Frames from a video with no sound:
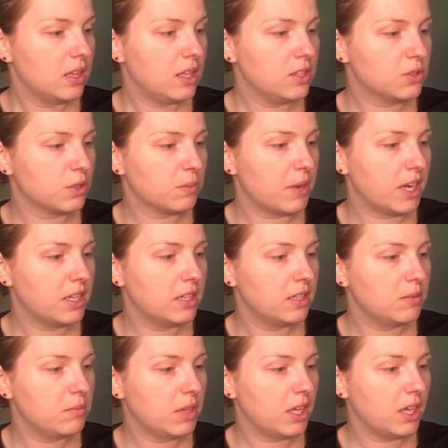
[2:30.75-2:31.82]
These
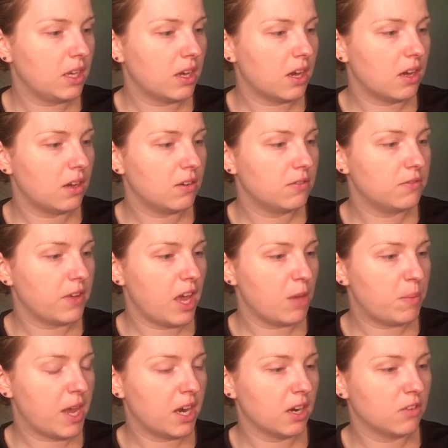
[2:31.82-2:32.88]
reminded me of
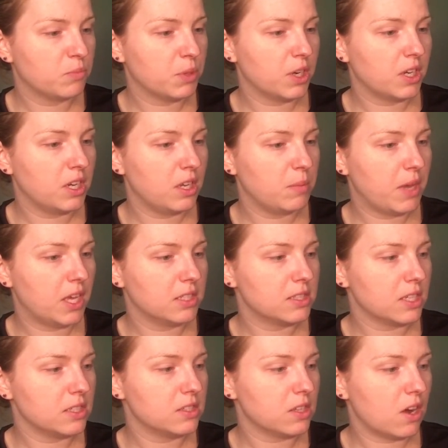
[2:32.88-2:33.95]
a pair of burgundy
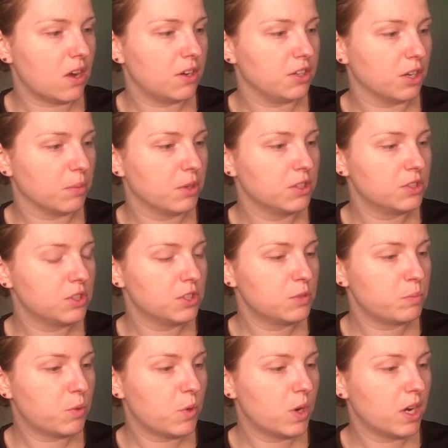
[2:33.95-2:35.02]
pants I saw on your
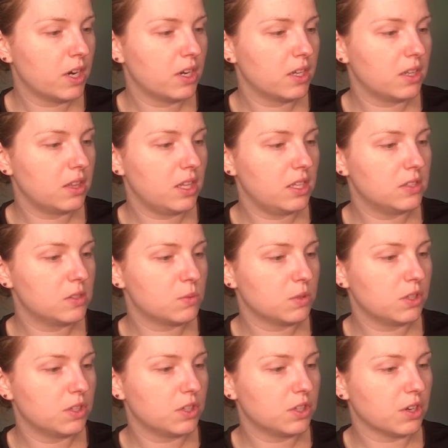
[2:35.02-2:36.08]
Pinterest board. These
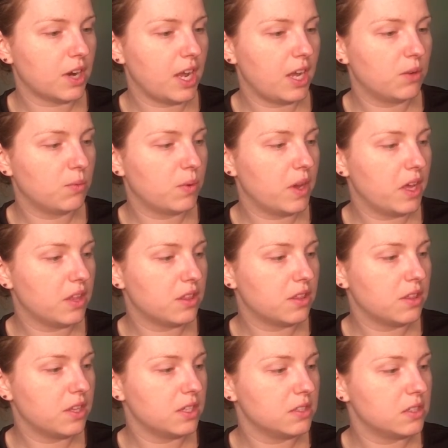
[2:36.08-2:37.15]
would look great with
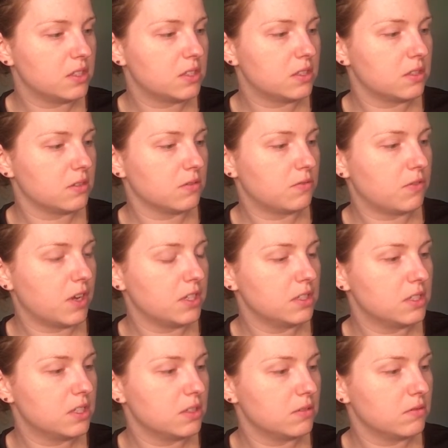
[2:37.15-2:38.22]
this fun
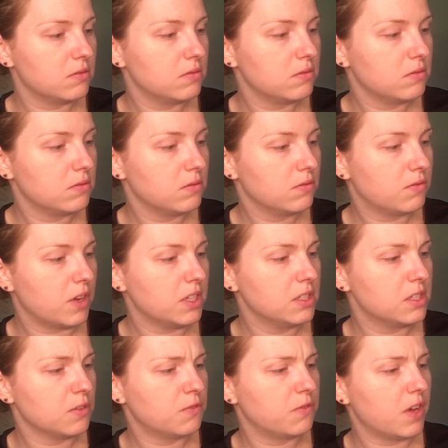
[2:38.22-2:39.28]

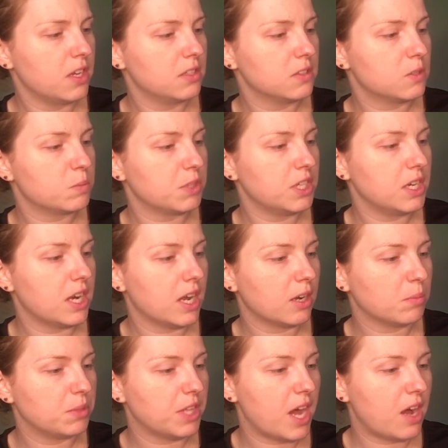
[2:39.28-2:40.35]
to fun split
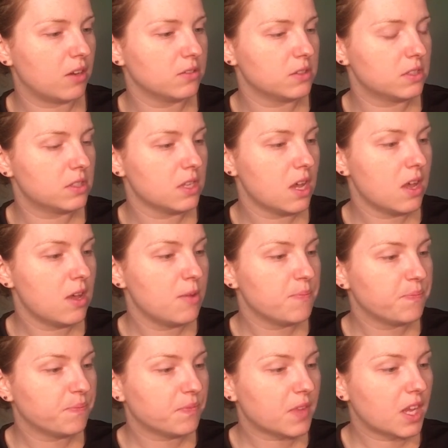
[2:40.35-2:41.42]
neck blouse
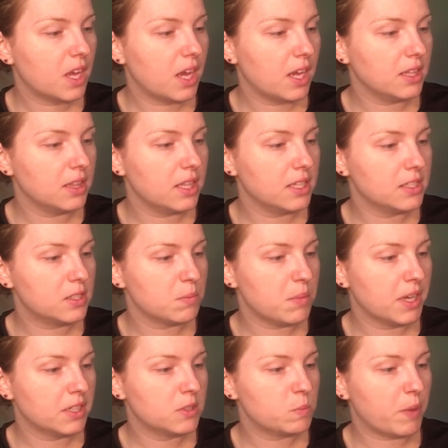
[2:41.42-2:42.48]
and this
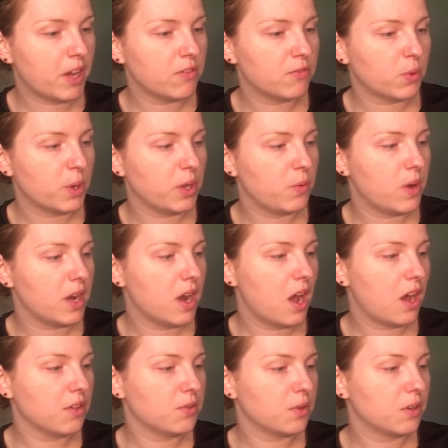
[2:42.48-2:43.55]
Mix by 41
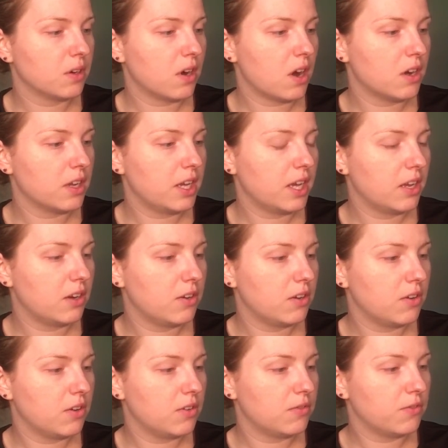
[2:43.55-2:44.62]
Hawthorne
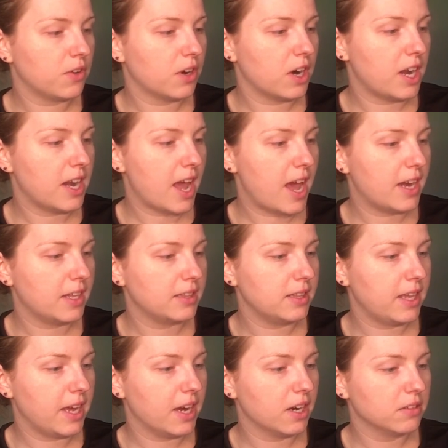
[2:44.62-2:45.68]
cardigan for an added
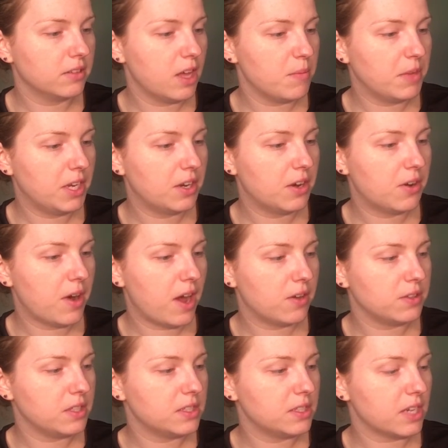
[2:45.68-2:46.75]
layer. Let me know
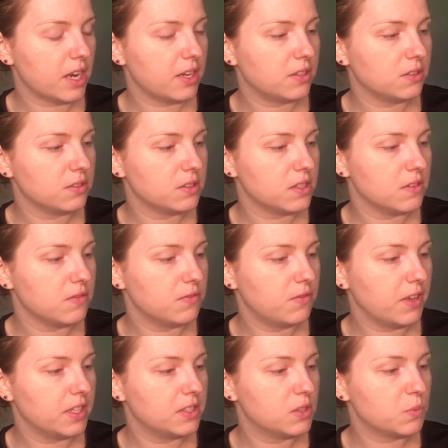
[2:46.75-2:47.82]
how these styles and
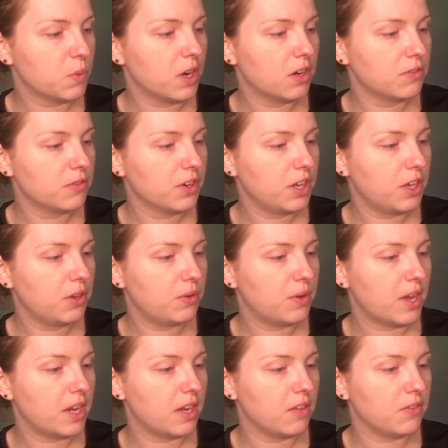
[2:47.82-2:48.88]
fits work for you
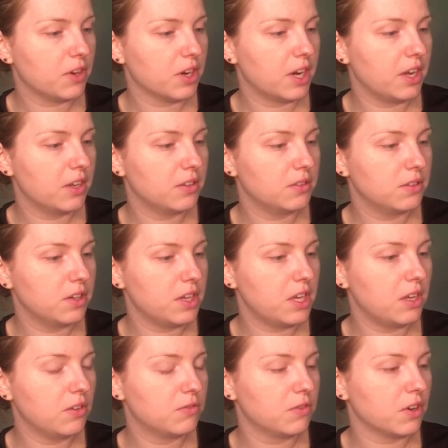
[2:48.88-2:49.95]
and if you're
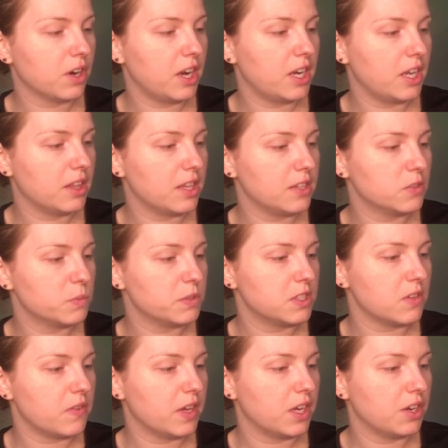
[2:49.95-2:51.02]
looking for anything
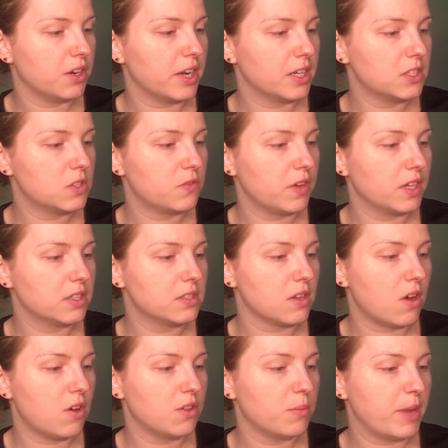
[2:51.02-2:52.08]
specific in your next fix.
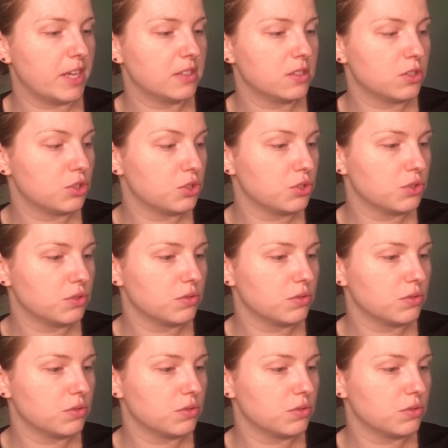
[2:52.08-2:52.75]
All the best.